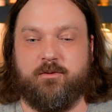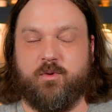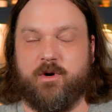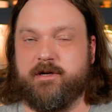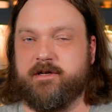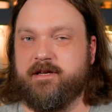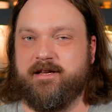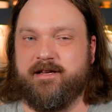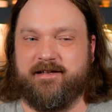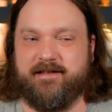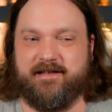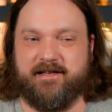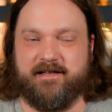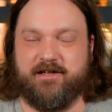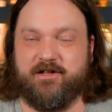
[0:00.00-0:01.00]
wanted
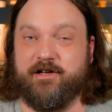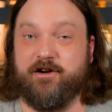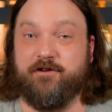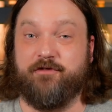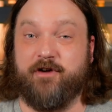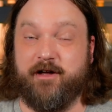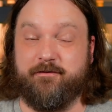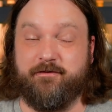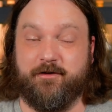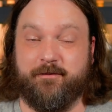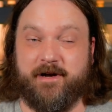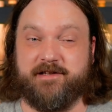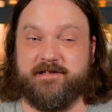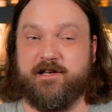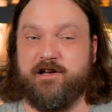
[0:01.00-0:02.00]
to clarify for
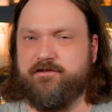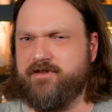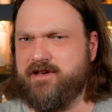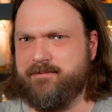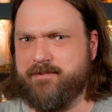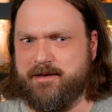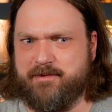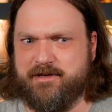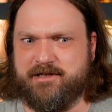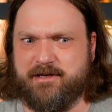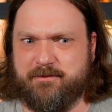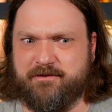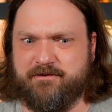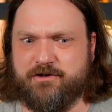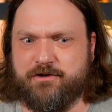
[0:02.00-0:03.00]
myself, and maybe
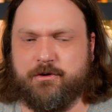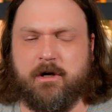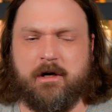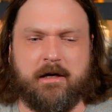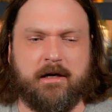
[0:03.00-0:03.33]
some of you,